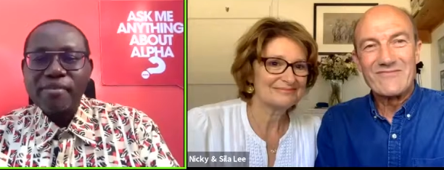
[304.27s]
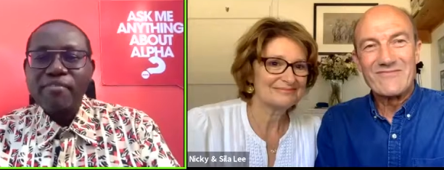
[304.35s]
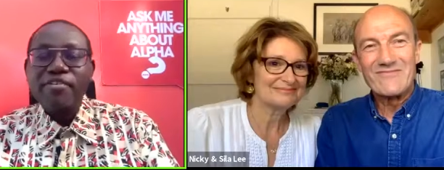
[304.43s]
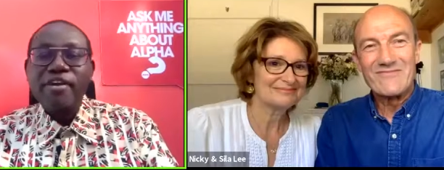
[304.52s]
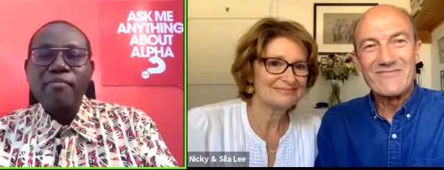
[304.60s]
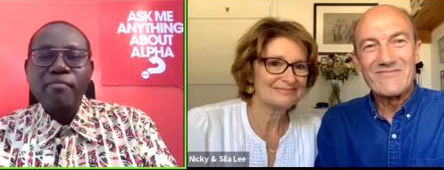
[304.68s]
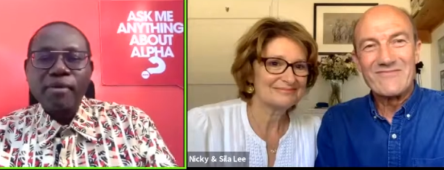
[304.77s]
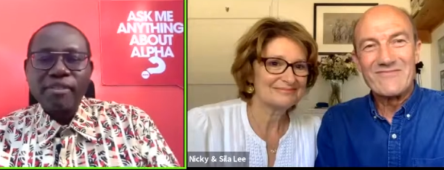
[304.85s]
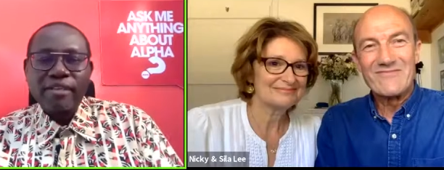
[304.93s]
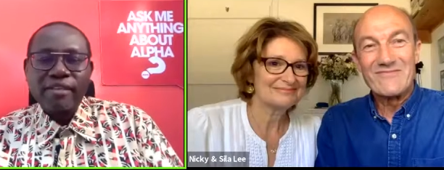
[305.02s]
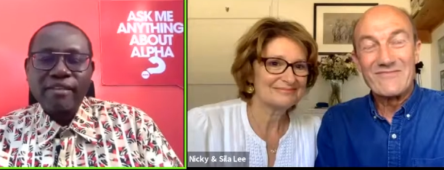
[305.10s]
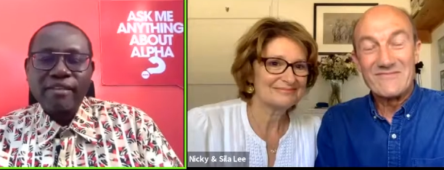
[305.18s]
Speaker 1: is a very
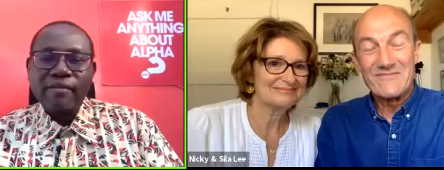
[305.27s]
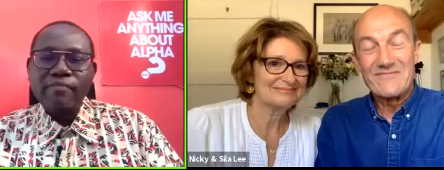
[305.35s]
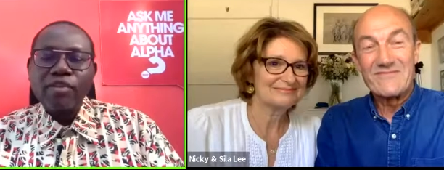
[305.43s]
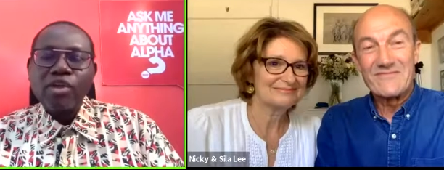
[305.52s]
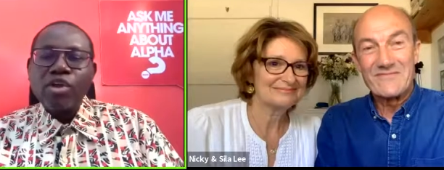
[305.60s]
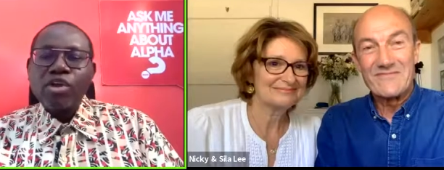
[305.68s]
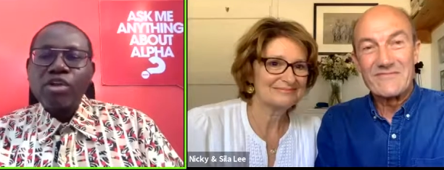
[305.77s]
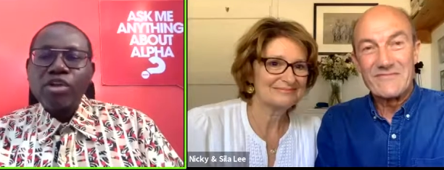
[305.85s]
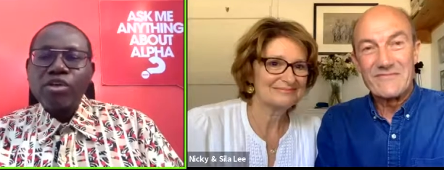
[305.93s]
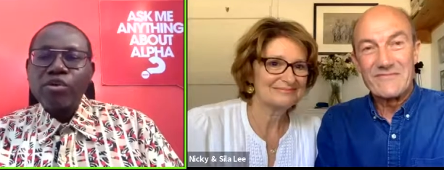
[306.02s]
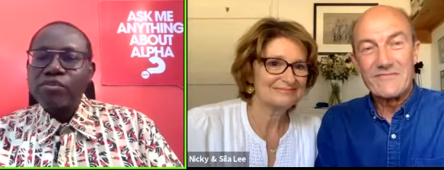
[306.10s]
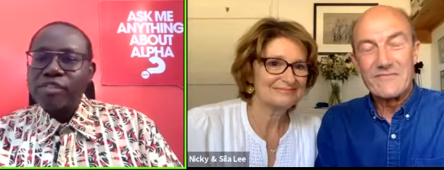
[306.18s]
important thing. Hmm.
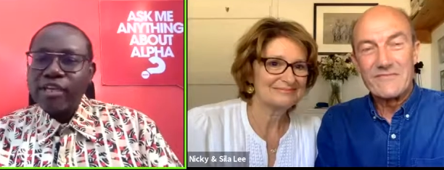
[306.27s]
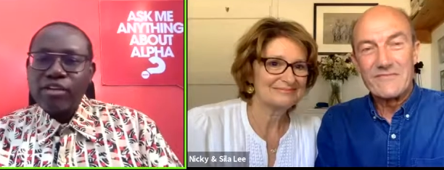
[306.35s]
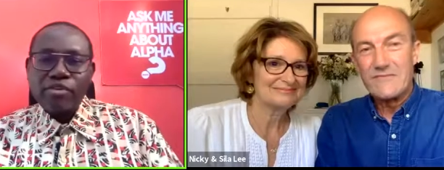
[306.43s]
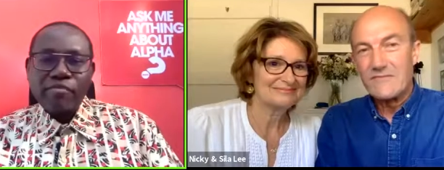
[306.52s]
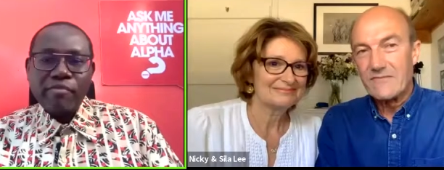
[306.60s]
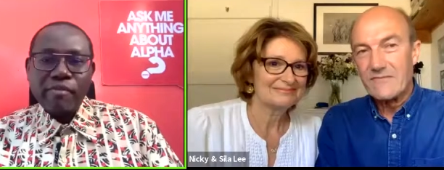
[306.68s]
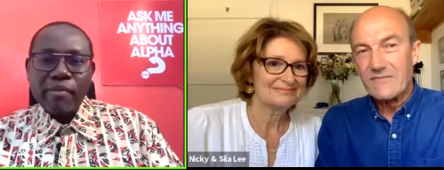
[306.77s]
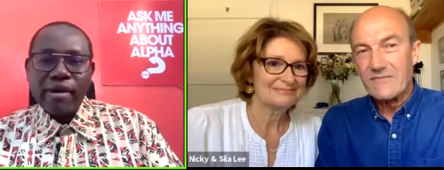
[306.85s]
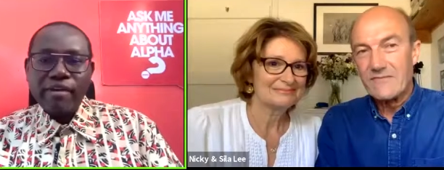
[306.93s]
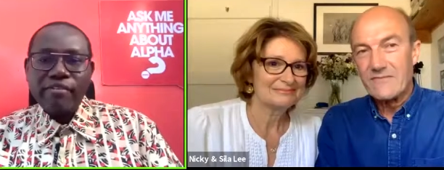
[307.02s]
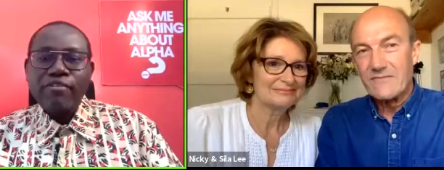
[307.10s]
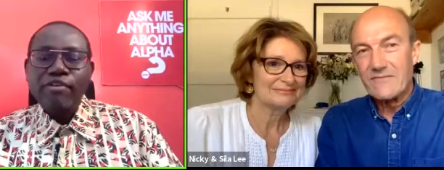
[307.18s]
You said you've been
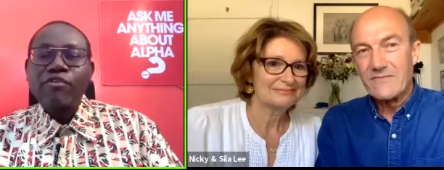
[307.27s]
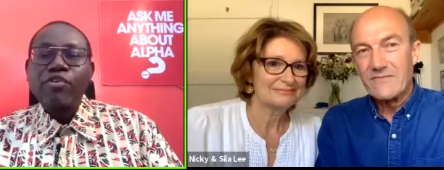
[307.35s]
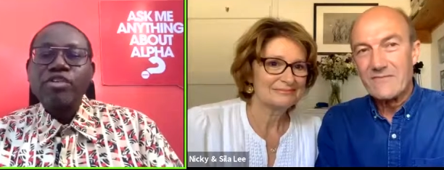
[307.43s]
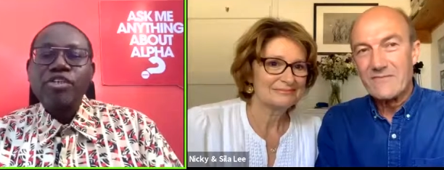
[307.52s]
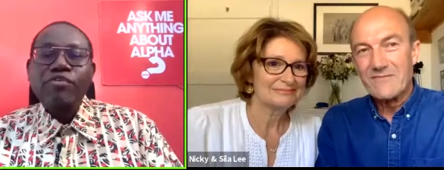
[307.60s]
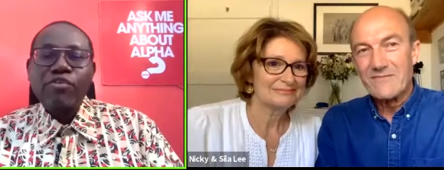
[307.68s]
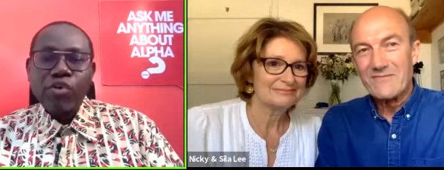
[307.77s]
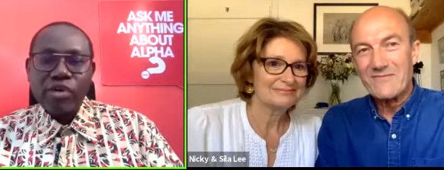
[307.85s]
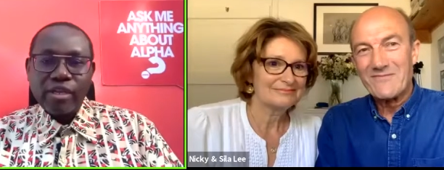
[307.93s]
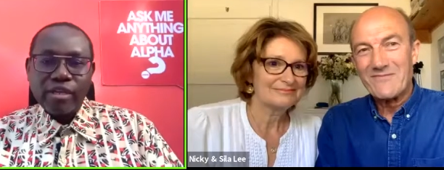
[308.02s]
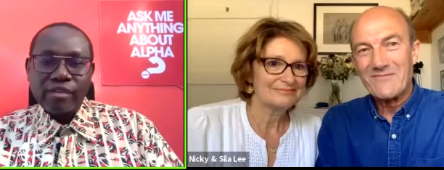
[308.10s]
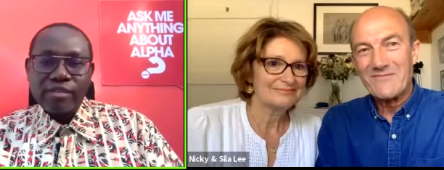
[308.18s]
married for 44
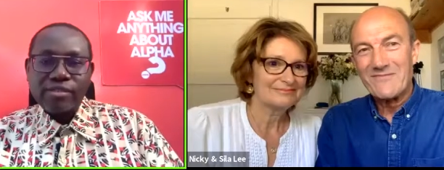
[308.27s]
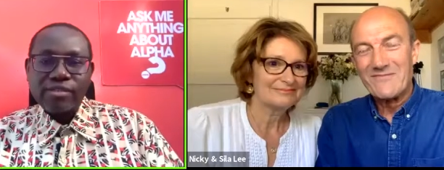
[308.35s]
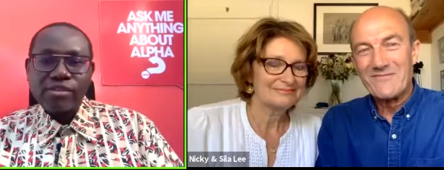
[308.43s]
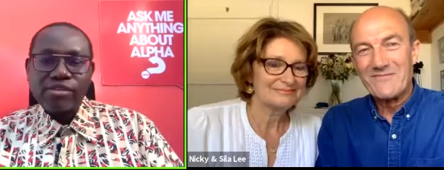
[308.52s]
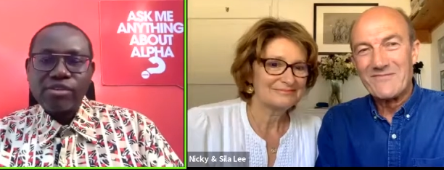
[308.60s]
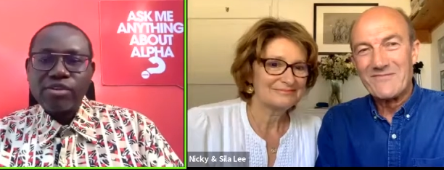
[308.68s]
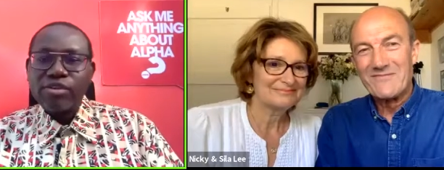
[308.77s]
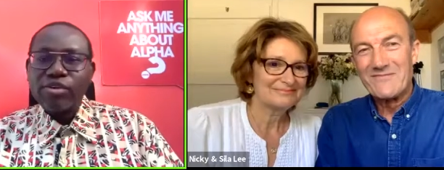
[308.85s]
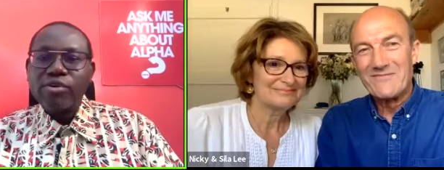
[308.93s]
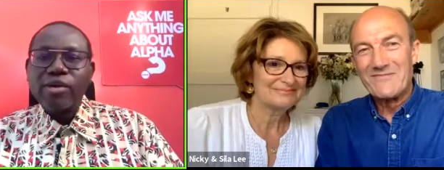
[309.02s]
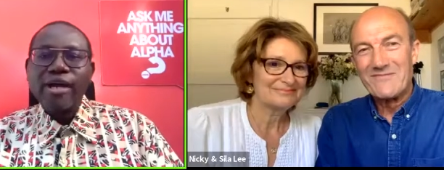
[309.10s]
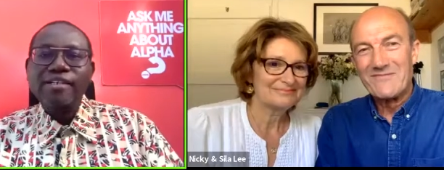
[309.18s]
years. So, you know,
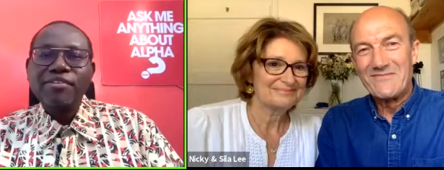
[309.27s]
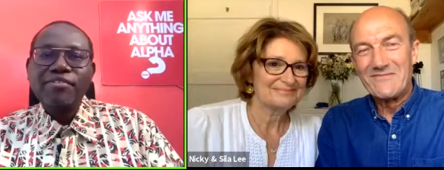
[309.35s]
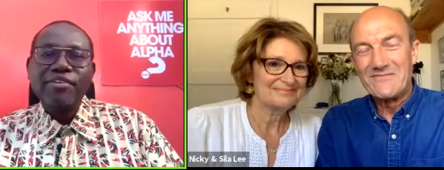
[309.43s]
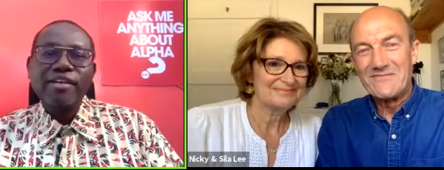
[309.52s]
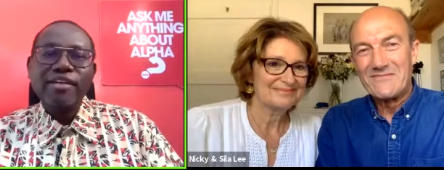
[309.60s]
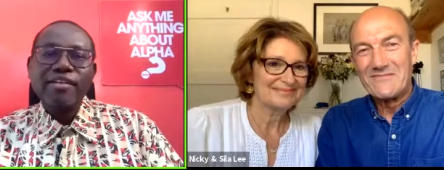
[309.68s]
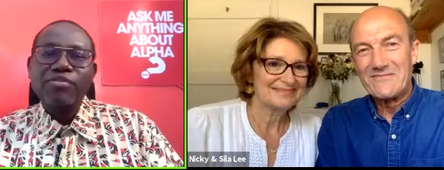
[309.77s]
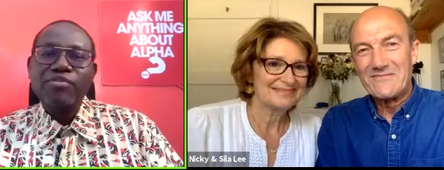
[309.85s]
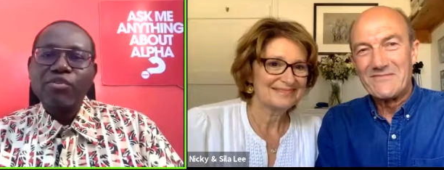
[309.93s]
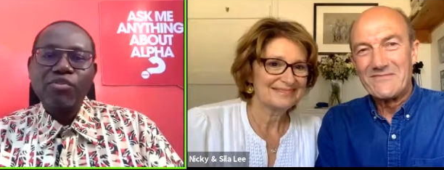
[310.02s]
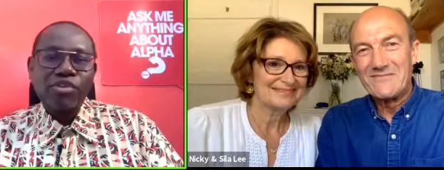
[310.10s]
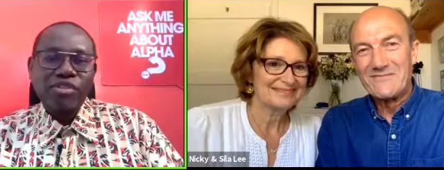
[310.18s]
you can't fake it for
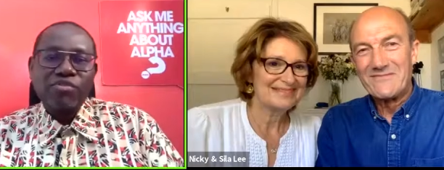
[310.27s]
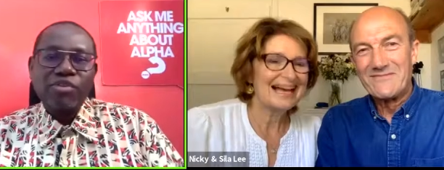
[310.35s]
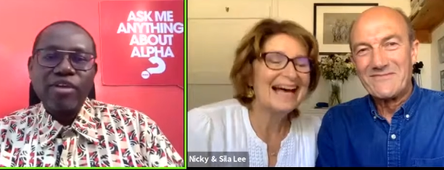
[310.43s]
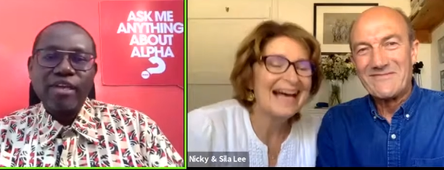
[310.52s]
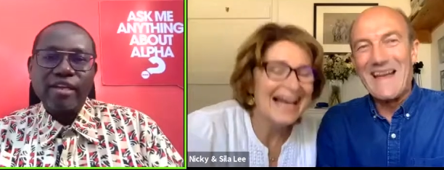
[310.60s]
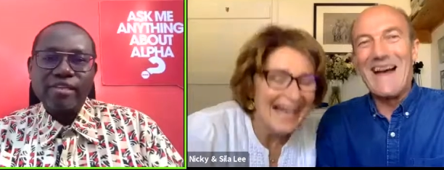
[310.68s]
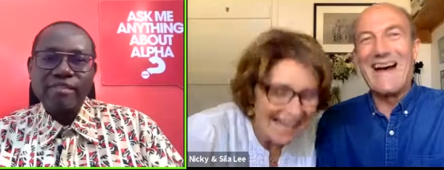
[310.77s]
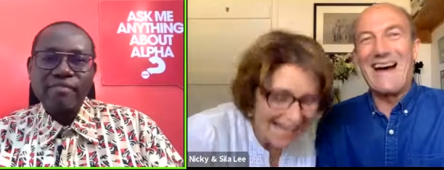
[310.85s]
44 years.